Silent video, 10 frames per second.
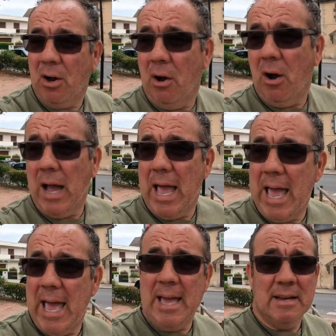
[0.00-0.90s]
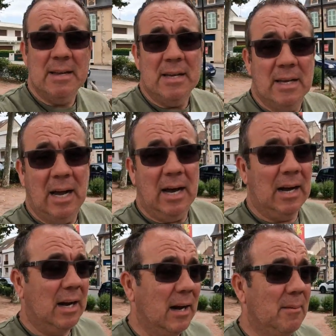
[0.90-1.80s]
car air,
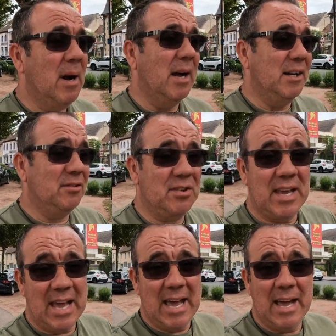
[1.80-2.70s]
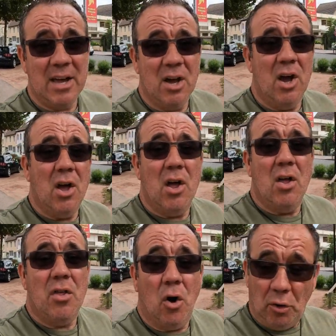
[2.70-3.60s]
and it's the air
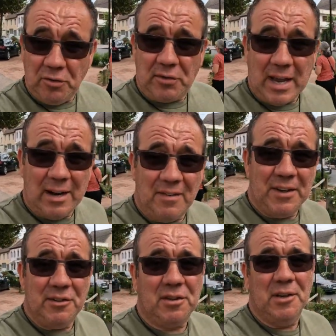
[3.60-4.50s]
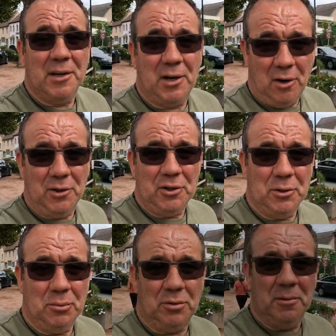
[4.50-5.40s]
that us as caravanners can't
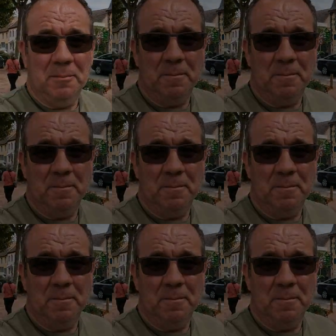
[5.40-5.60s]
use.